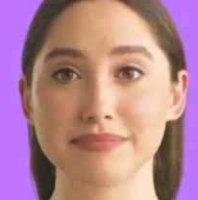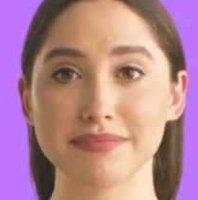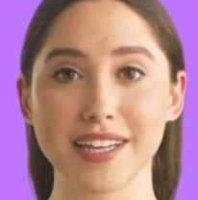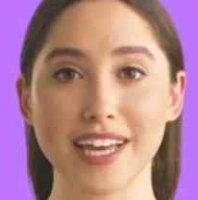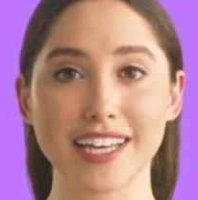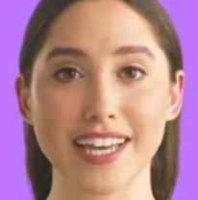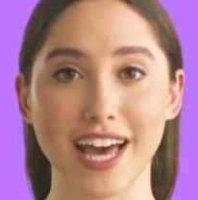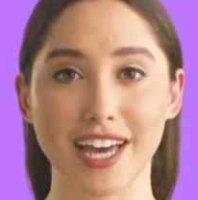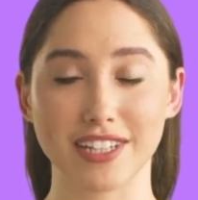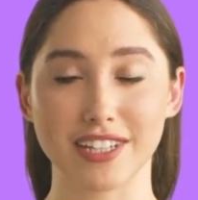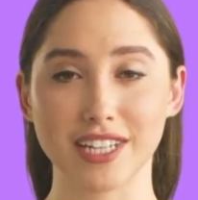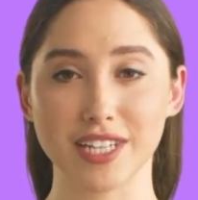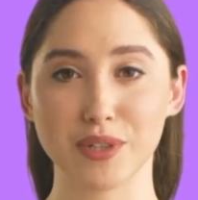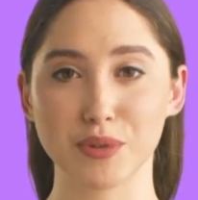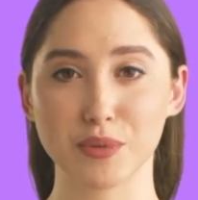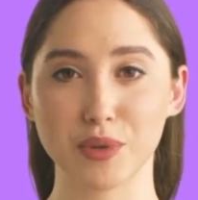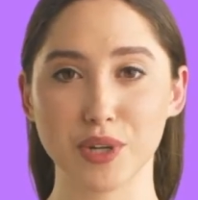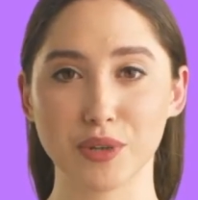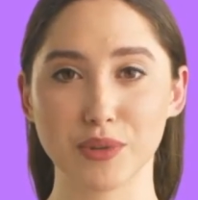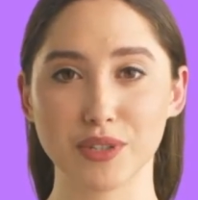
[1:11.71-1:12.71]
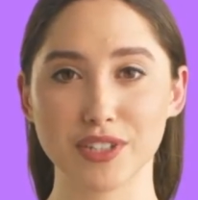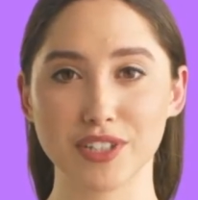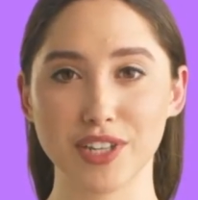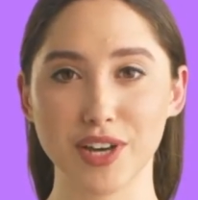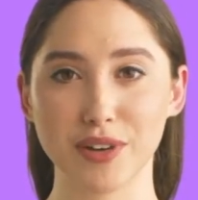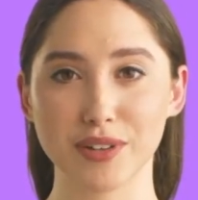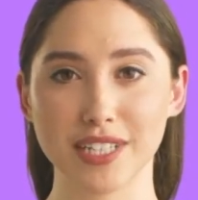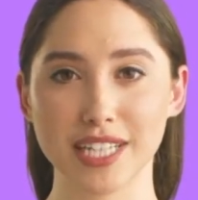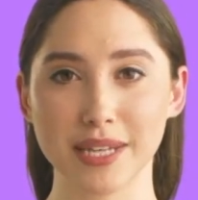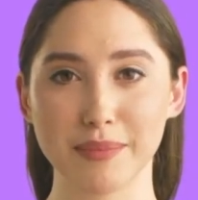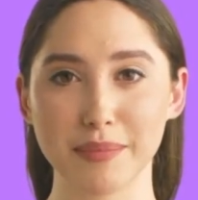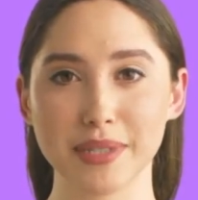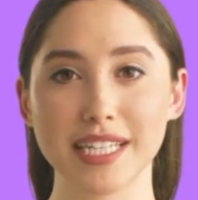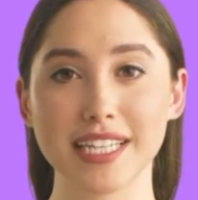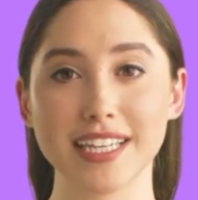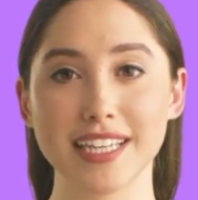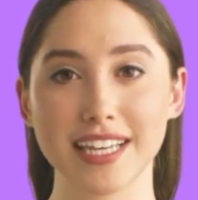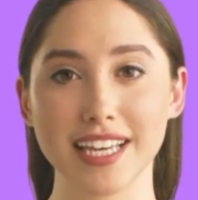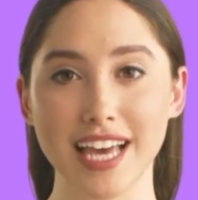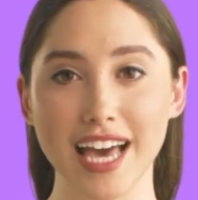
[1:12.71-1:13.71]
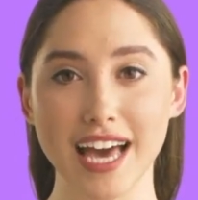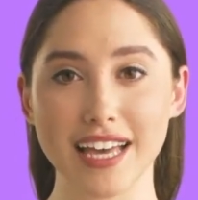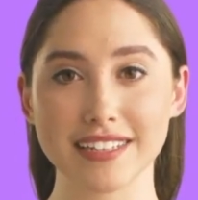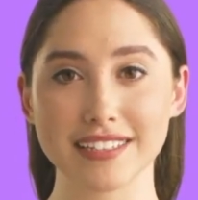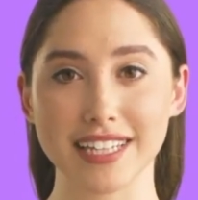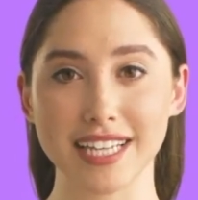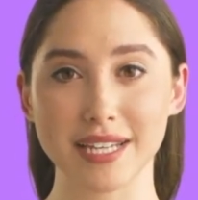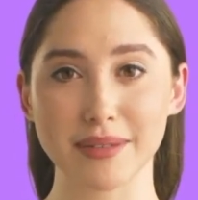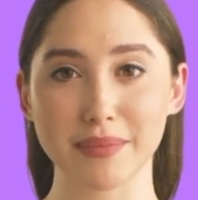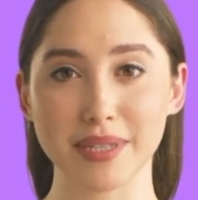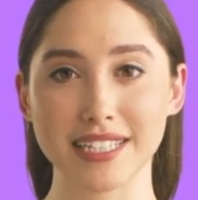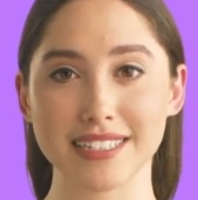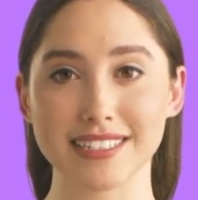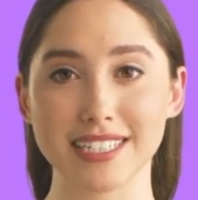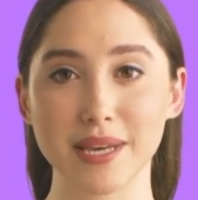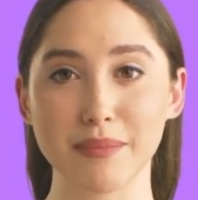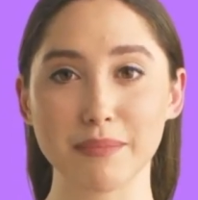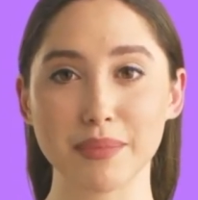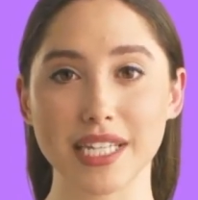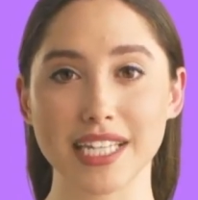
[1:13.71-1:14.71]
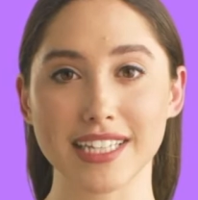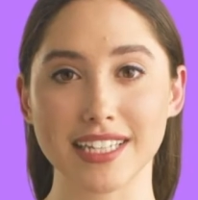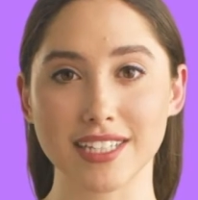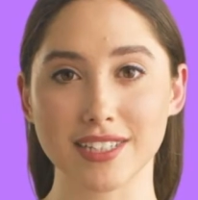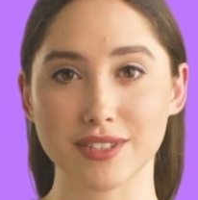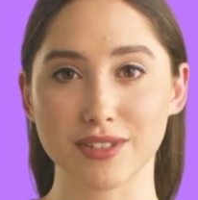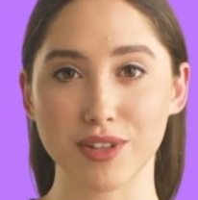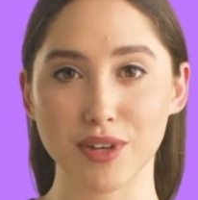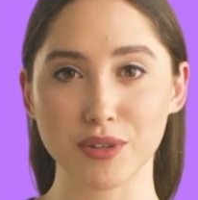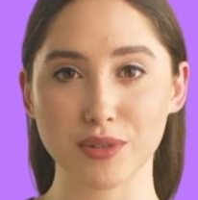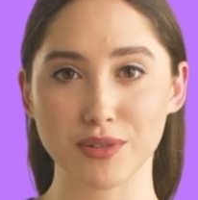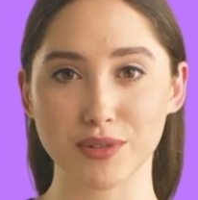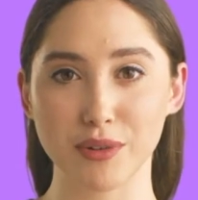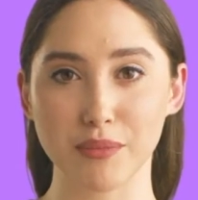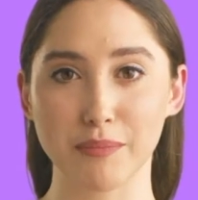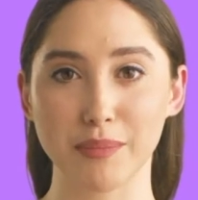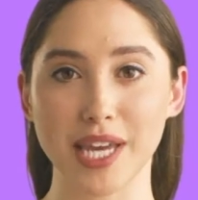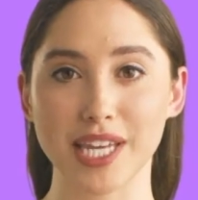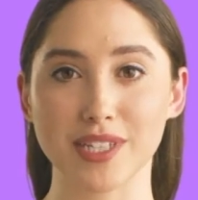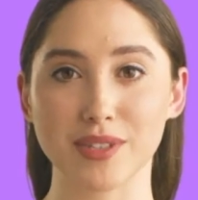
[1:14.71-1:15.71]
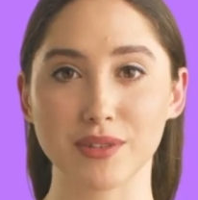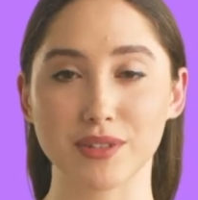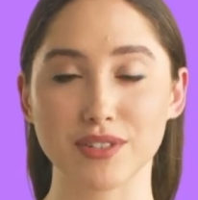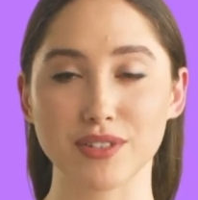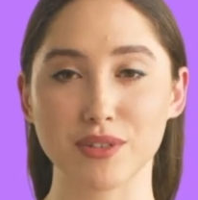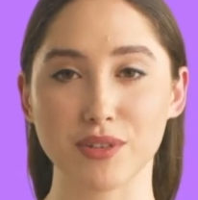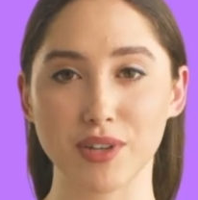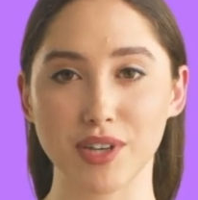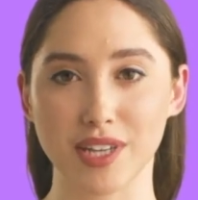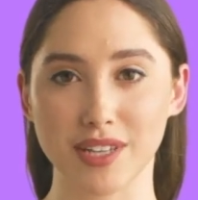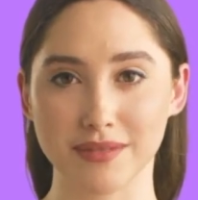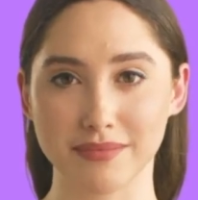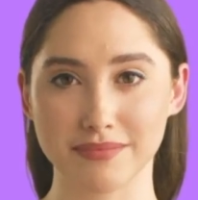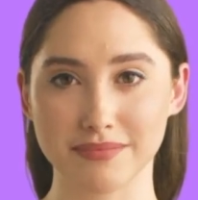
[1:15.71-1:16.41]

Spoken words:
Imagine you work with ChairDB, a database company that struggles with manual scoring.